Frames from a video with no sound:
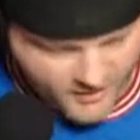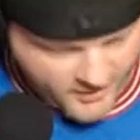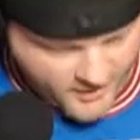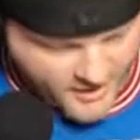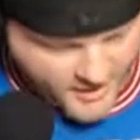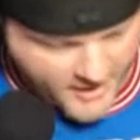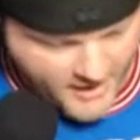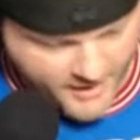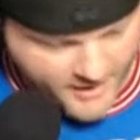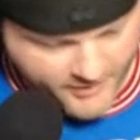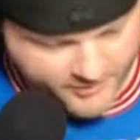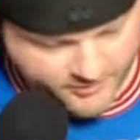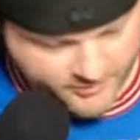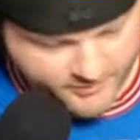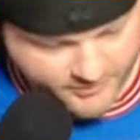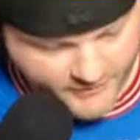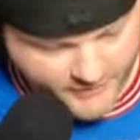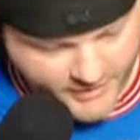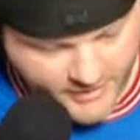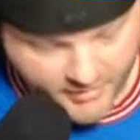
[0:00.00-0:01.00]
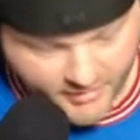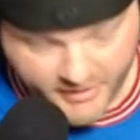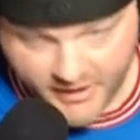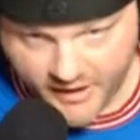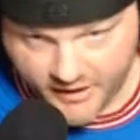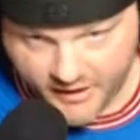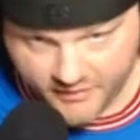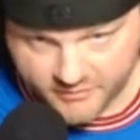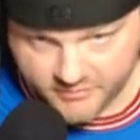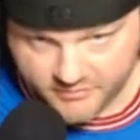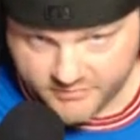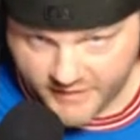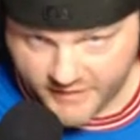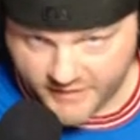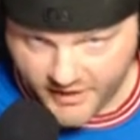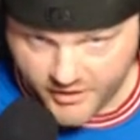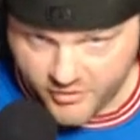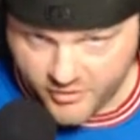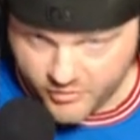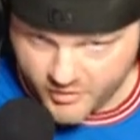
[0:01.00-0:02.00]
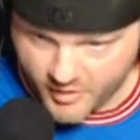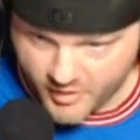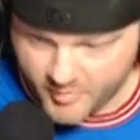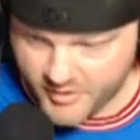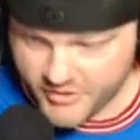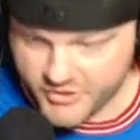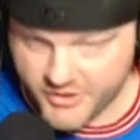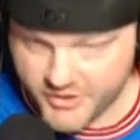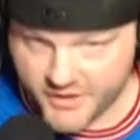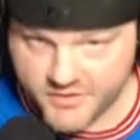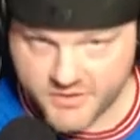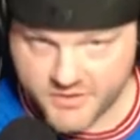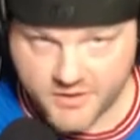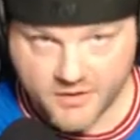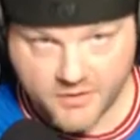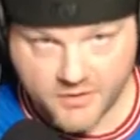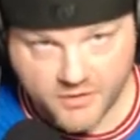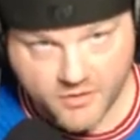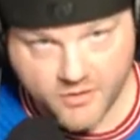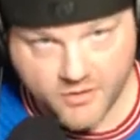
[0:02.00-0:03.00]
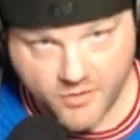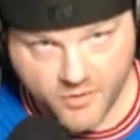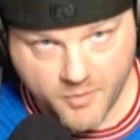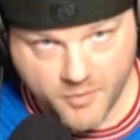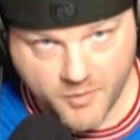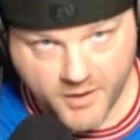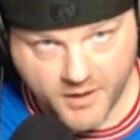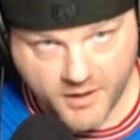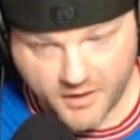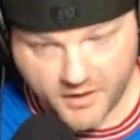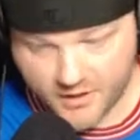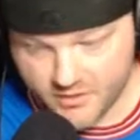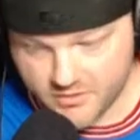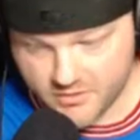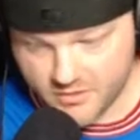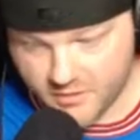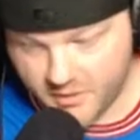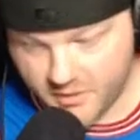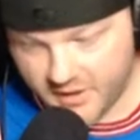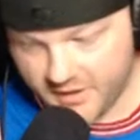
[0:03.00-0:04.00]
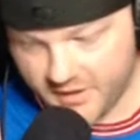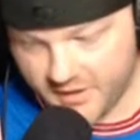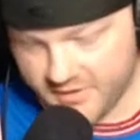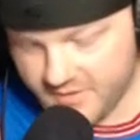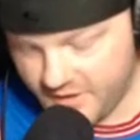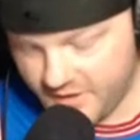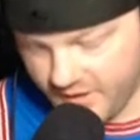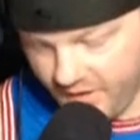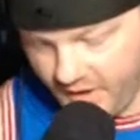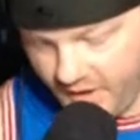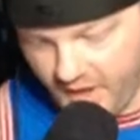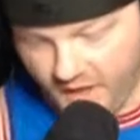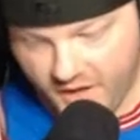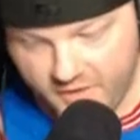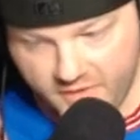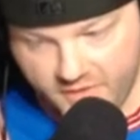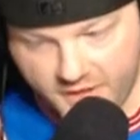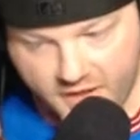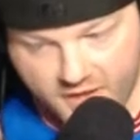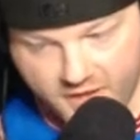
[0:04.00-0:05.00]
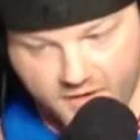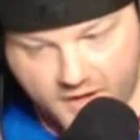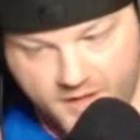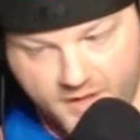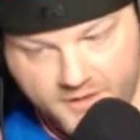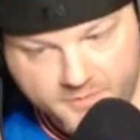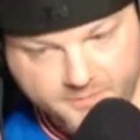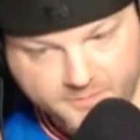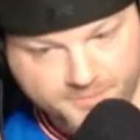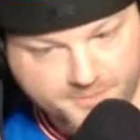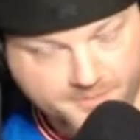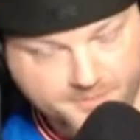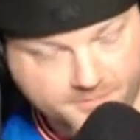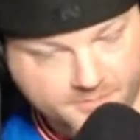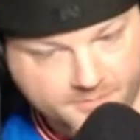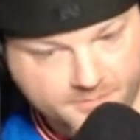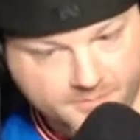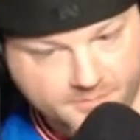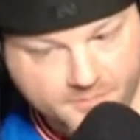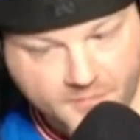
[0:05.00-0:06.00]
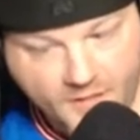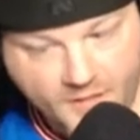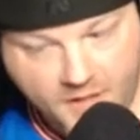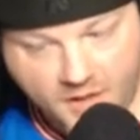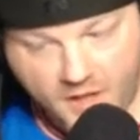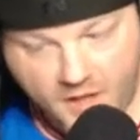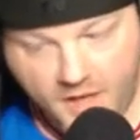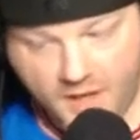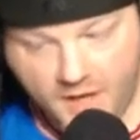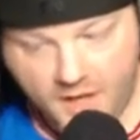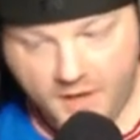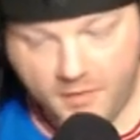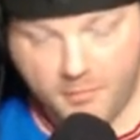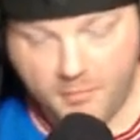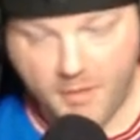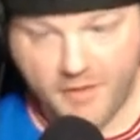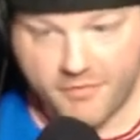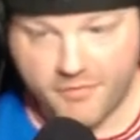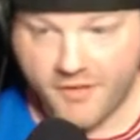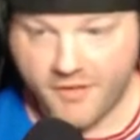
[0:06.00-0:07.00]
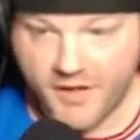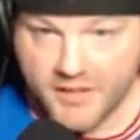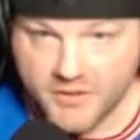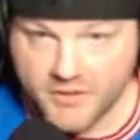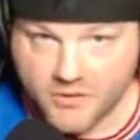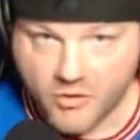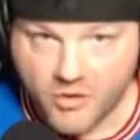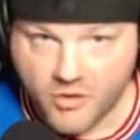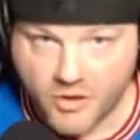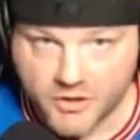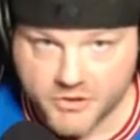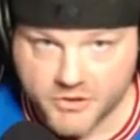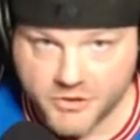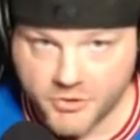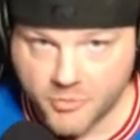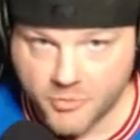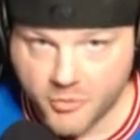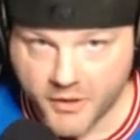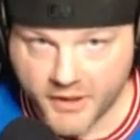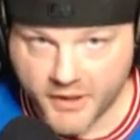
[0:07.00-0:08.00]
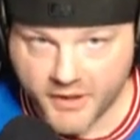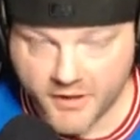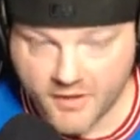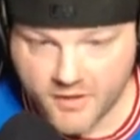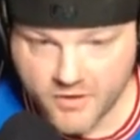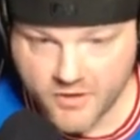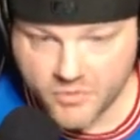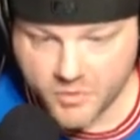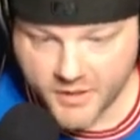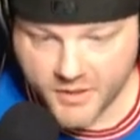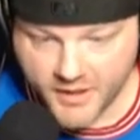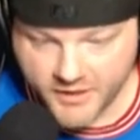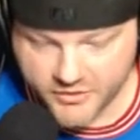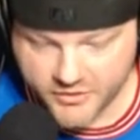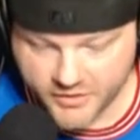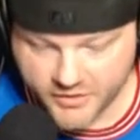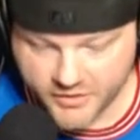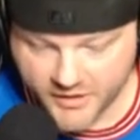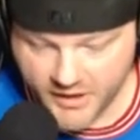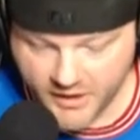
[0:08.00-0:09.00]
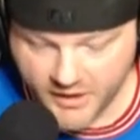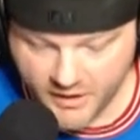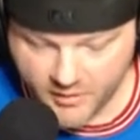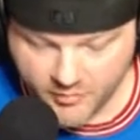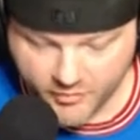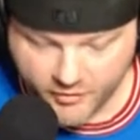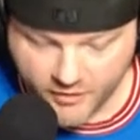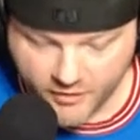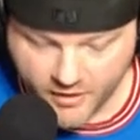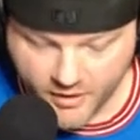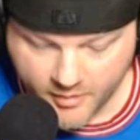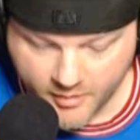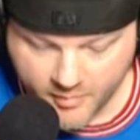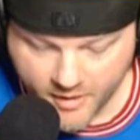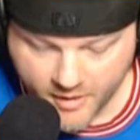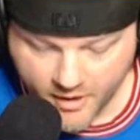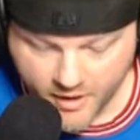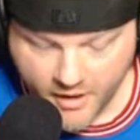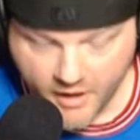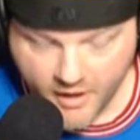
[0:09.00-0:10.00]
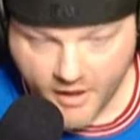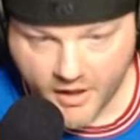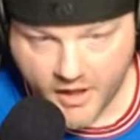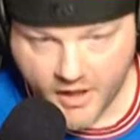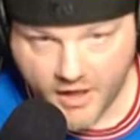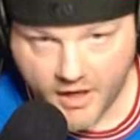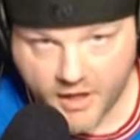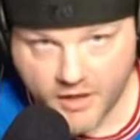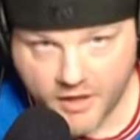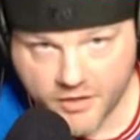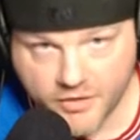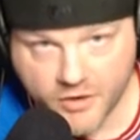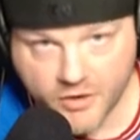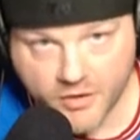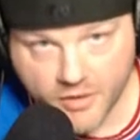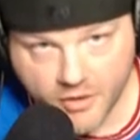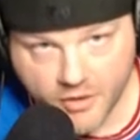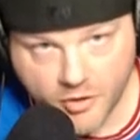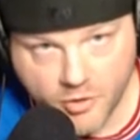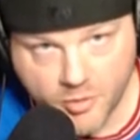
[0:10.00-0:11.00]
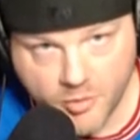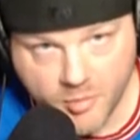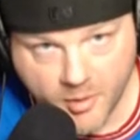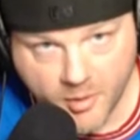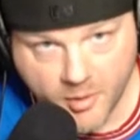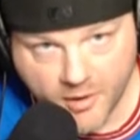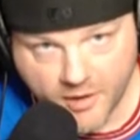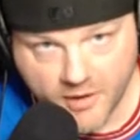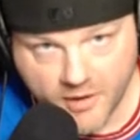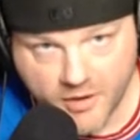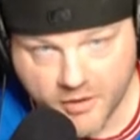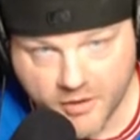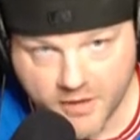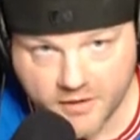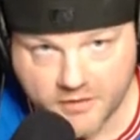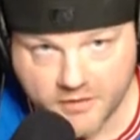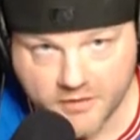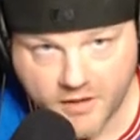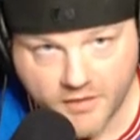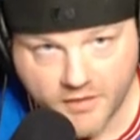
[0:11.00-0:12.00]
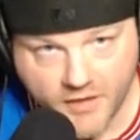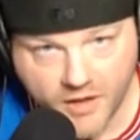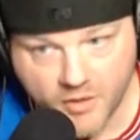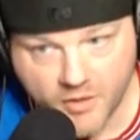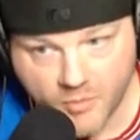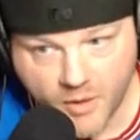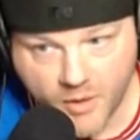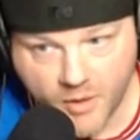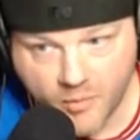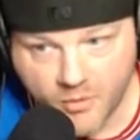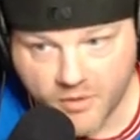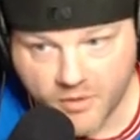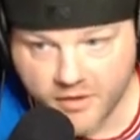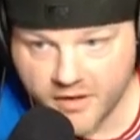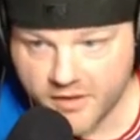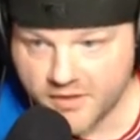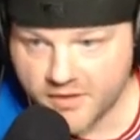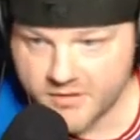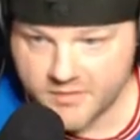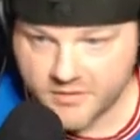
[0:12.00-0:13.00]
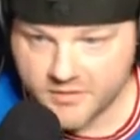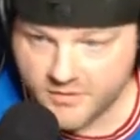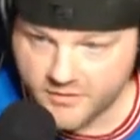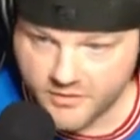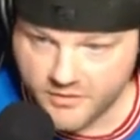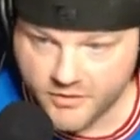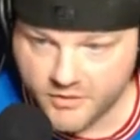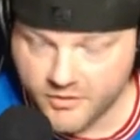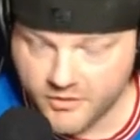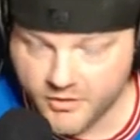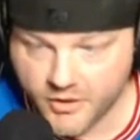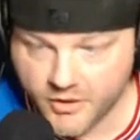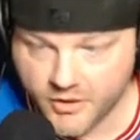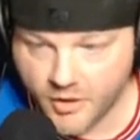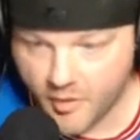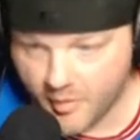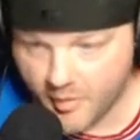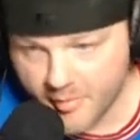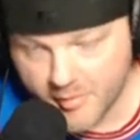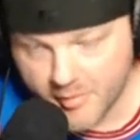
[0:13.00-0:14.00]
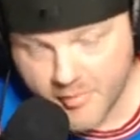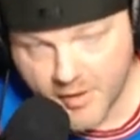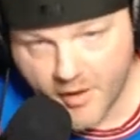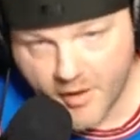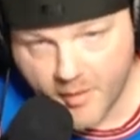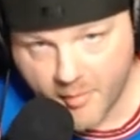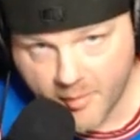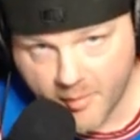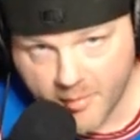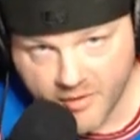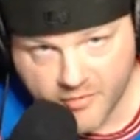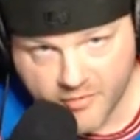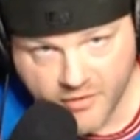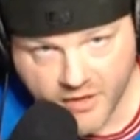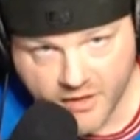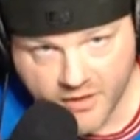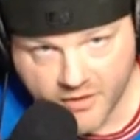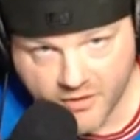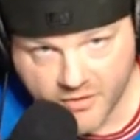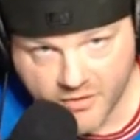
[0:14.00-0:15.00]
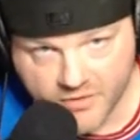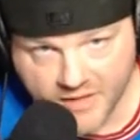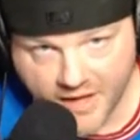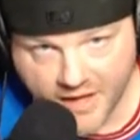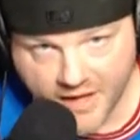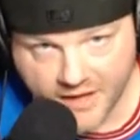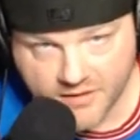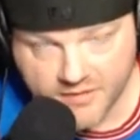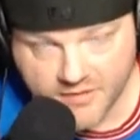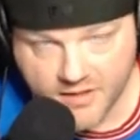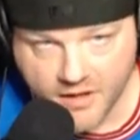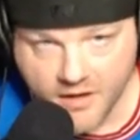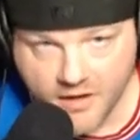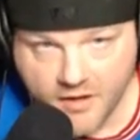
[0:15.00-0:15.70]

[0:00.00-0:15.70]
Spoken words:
Again, thank you so much, Justin. You're the man, as always. And then my final auction win, this one actually came from Thura Kuburo and the NY Warriors. I'm a big fan of those guys.